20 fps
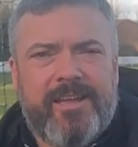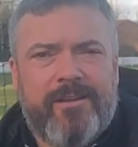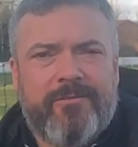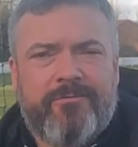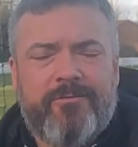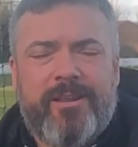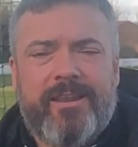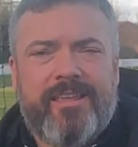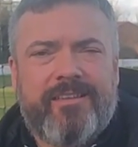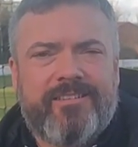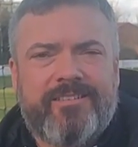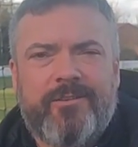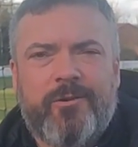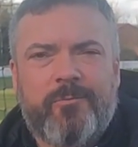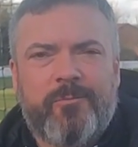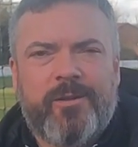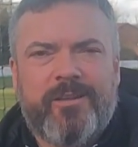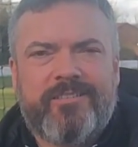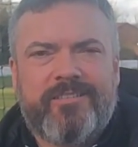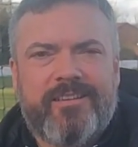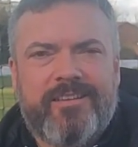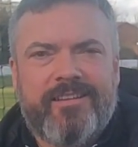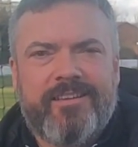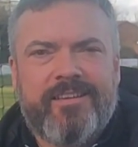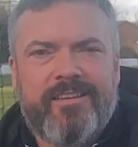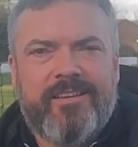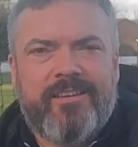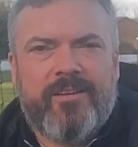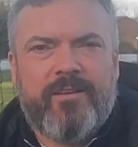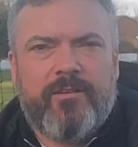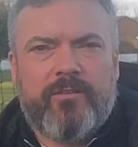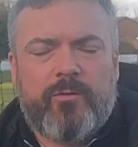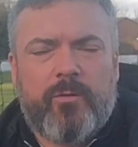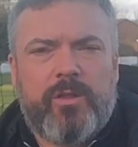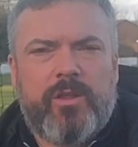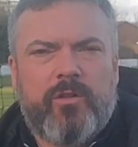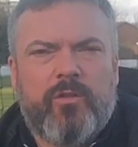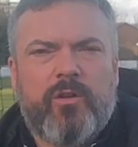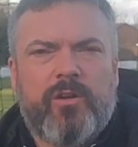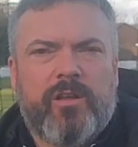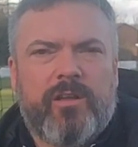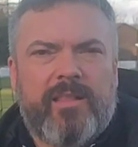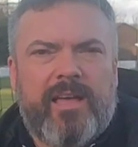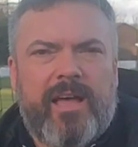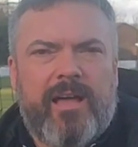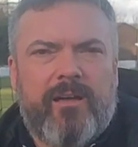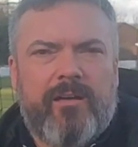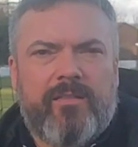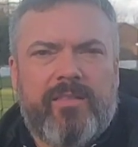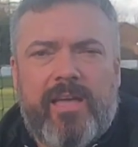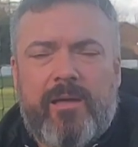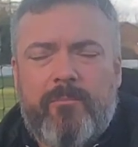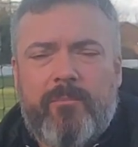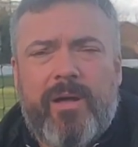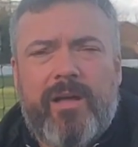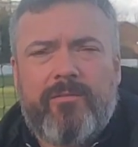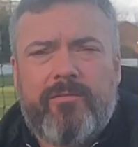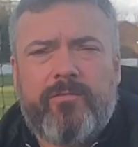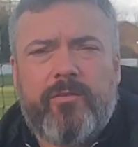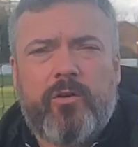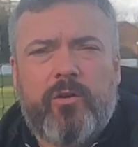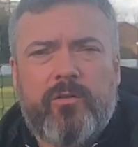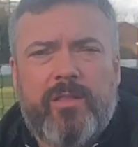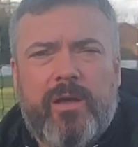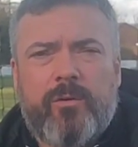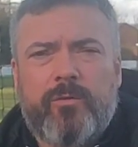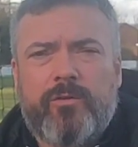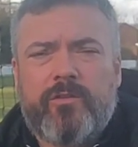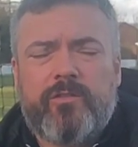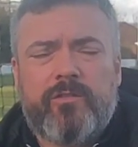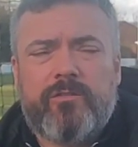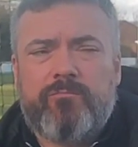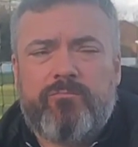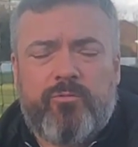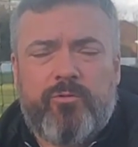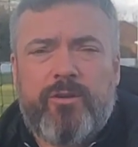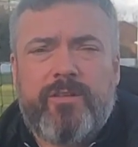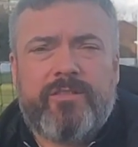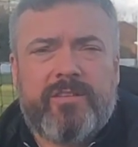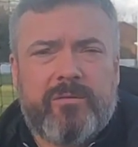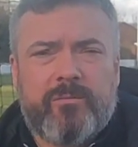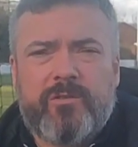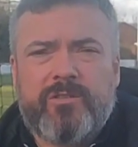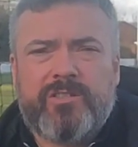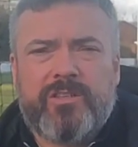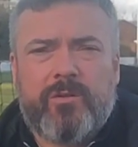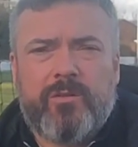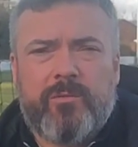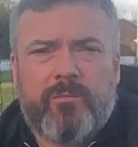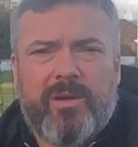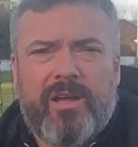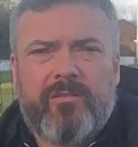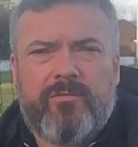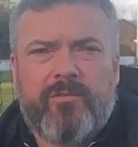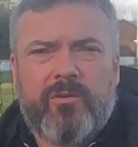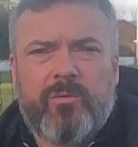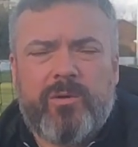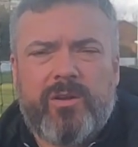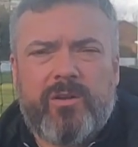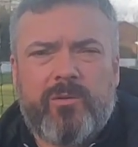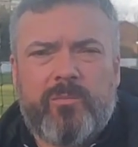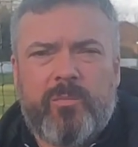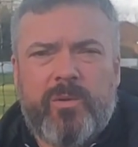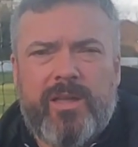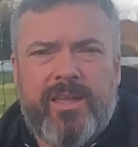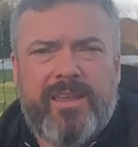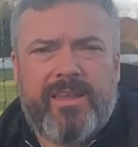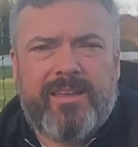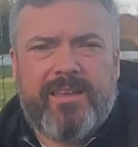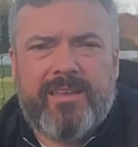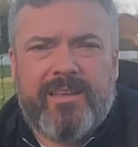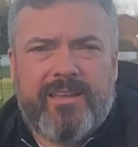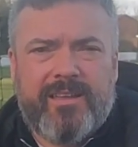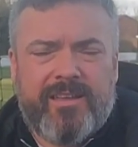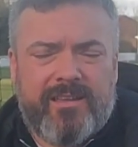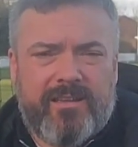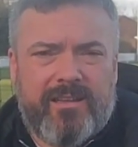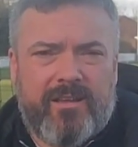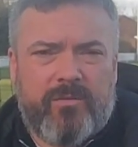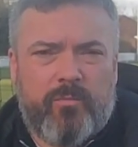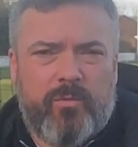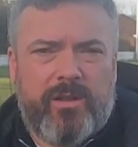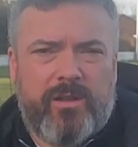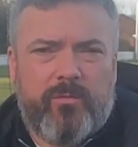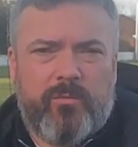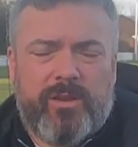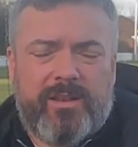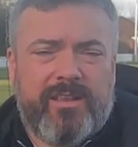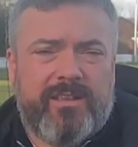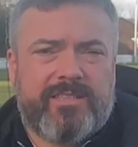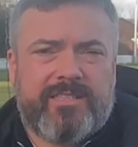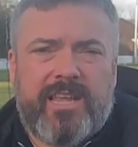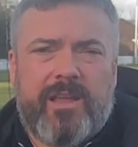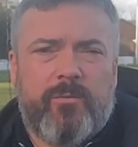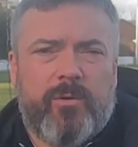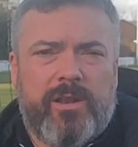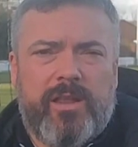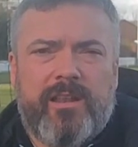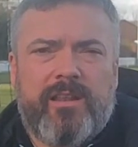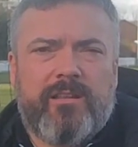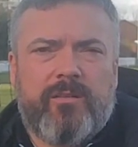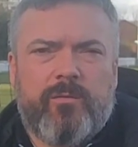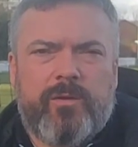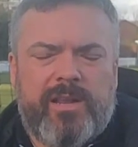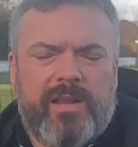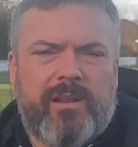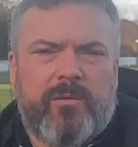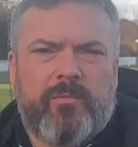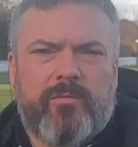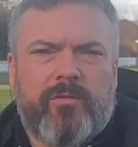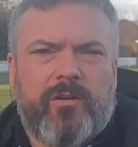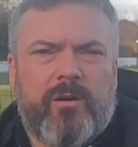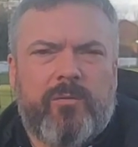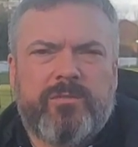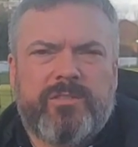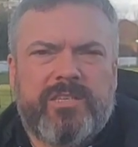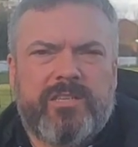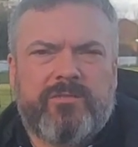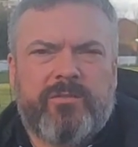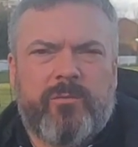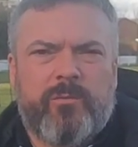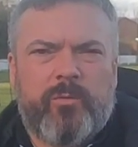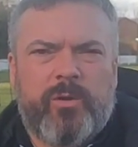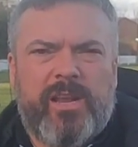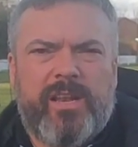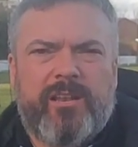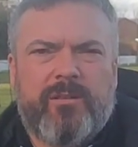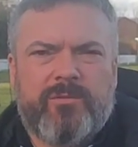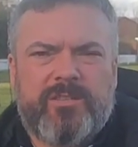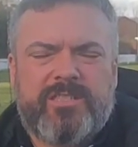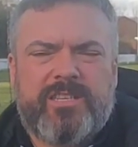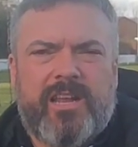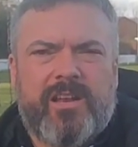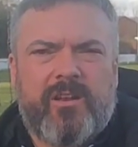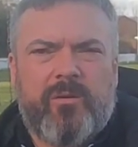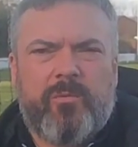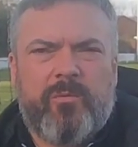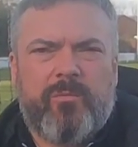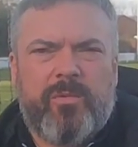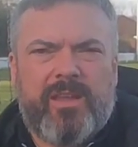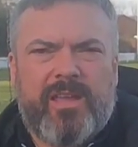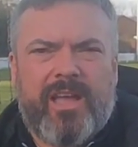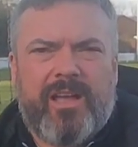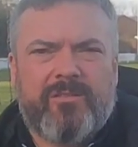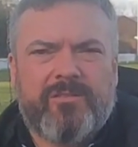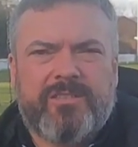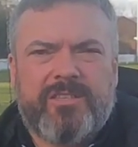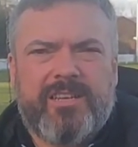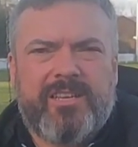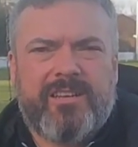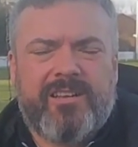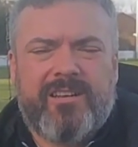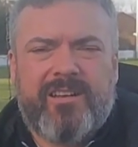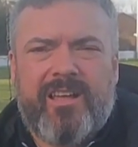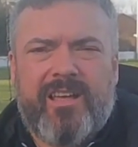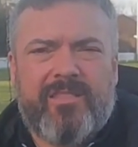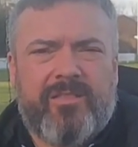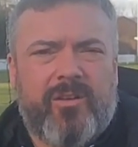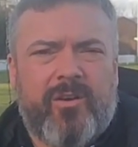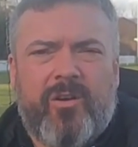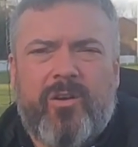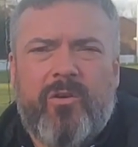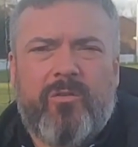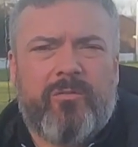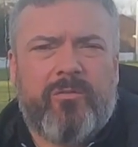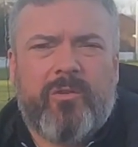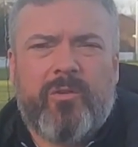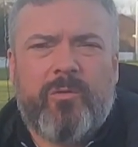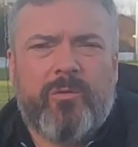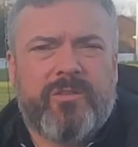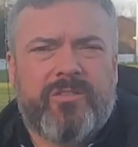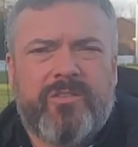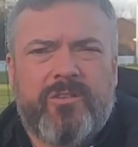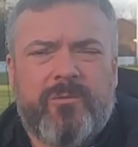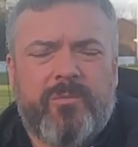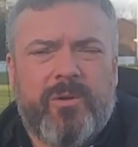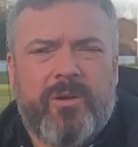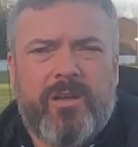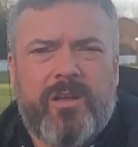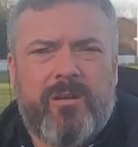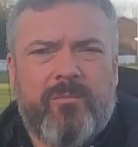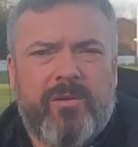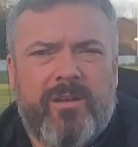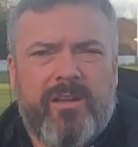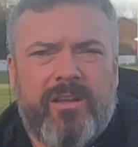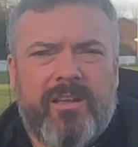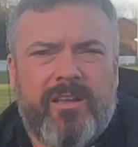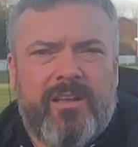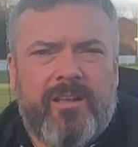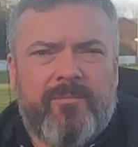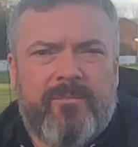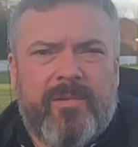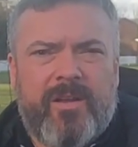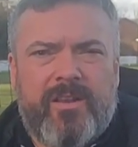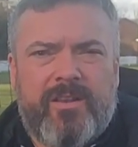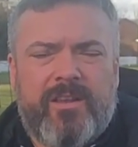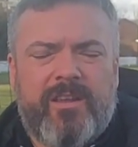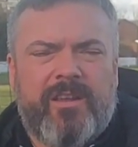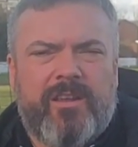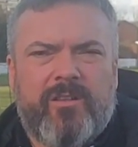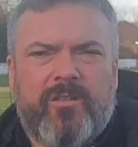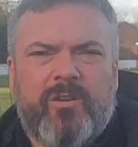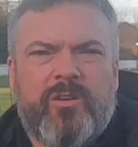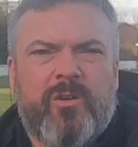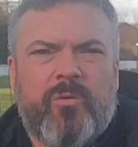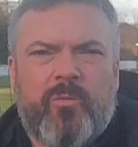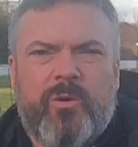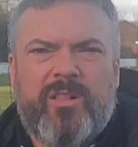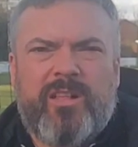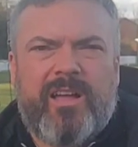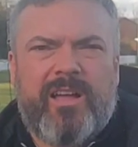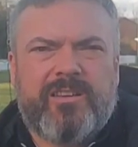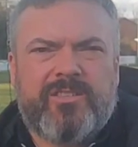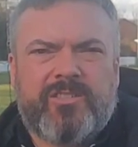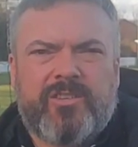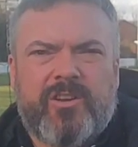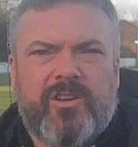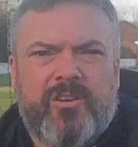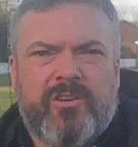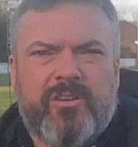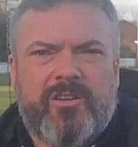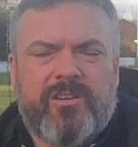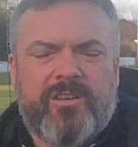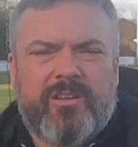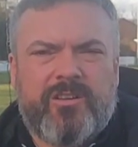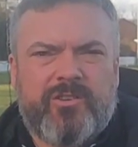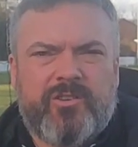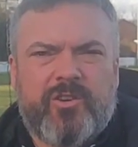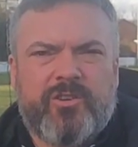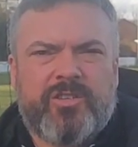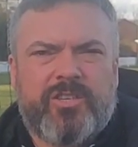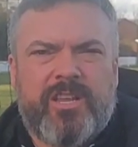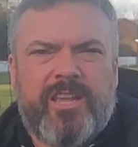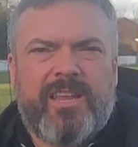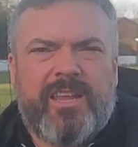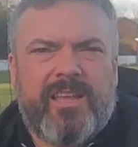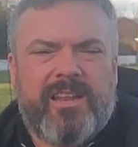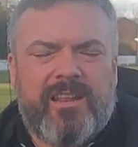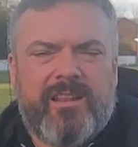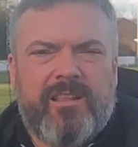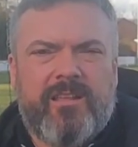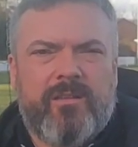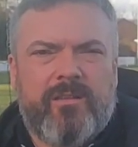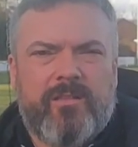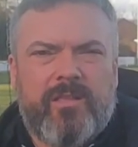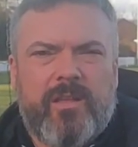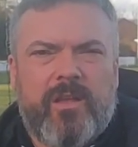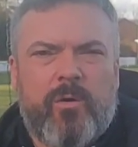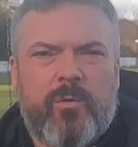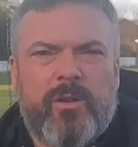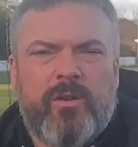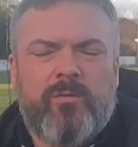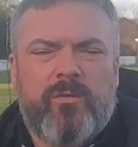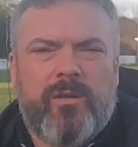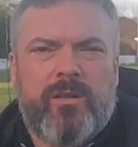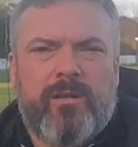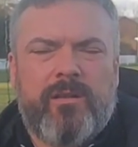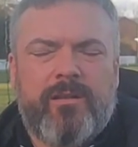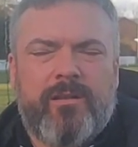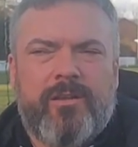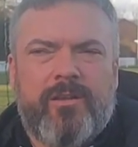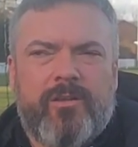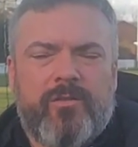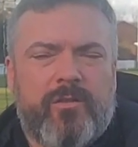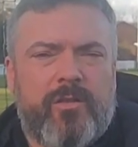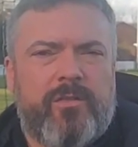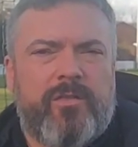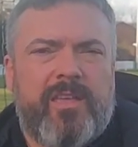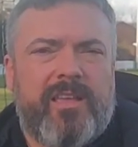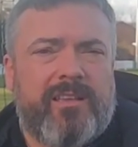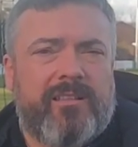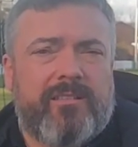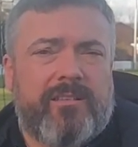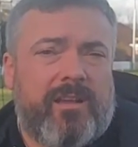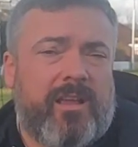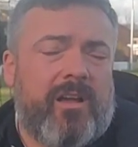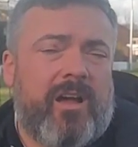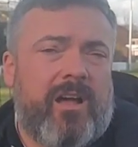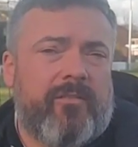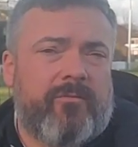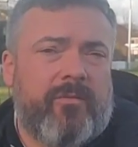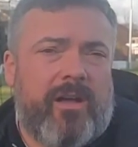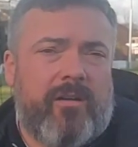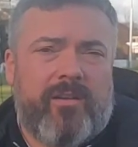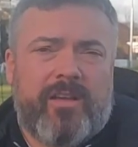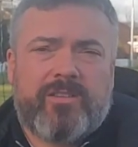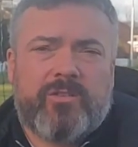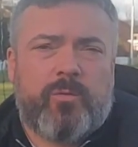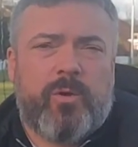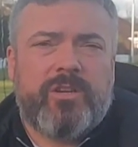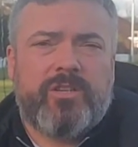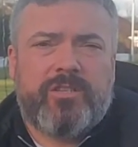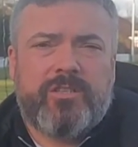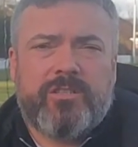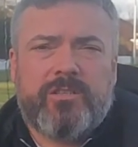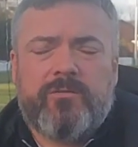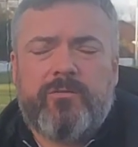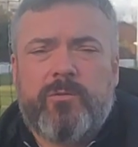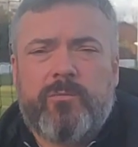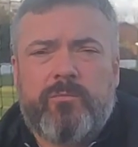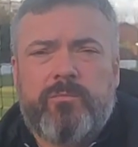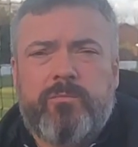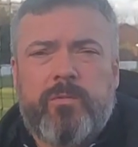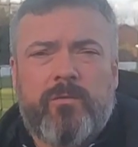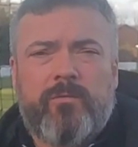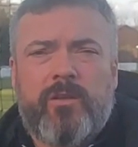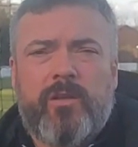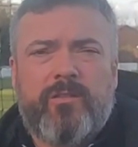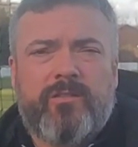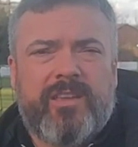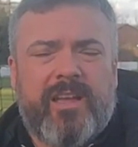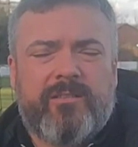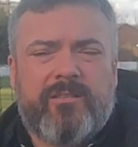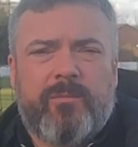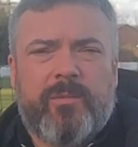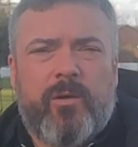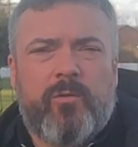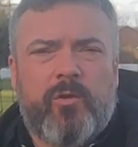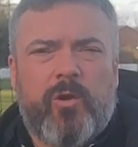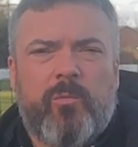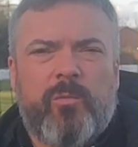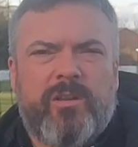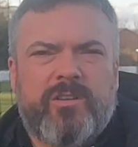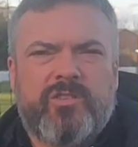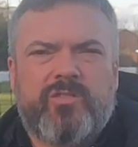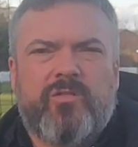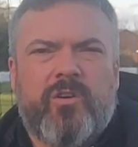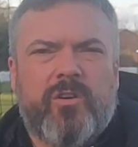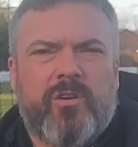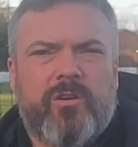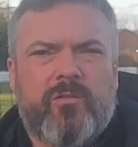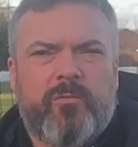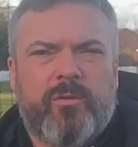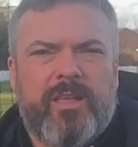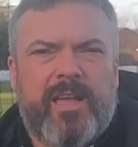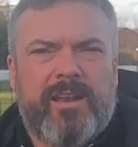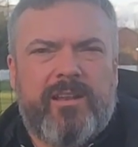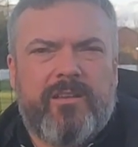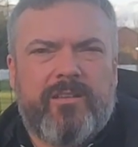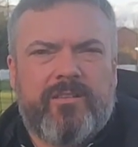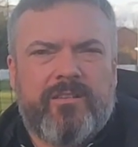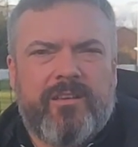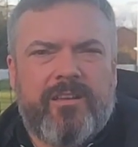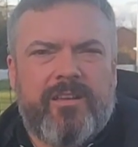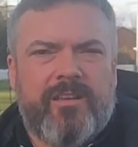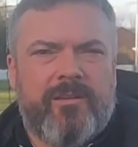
Freddie still missing. So when you look at that back four, that was pretty much the only back four we could pick. And we did say we needed performances from them. We need them to stand up and be counted. And I thought all four were superb. And you look at Will Hartshorn and Josh Dickin, and they go in doing the thing. Yeah, I've asked questions of them a few times about not being strong enough with headers.